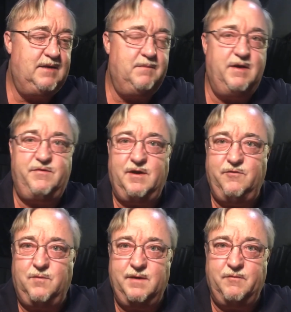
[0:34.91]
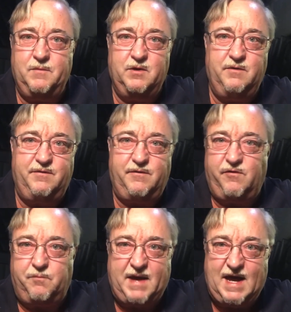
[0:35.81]
my son's one of them who loses
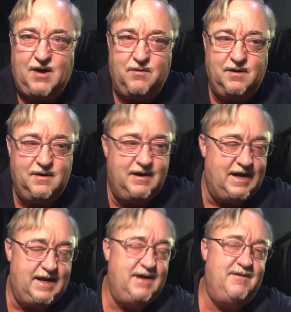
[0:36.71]
his power and